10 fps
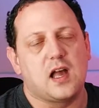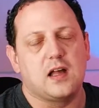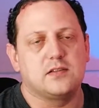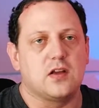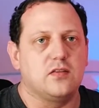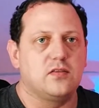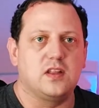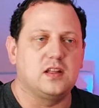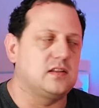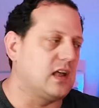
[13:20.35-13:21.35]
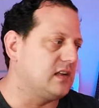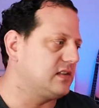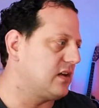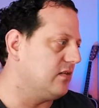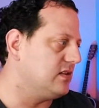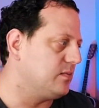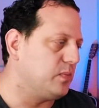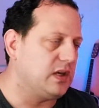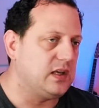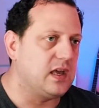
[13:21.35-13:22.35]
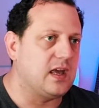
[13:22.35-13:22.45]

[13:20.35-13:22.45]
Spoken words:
I don't think that's going to be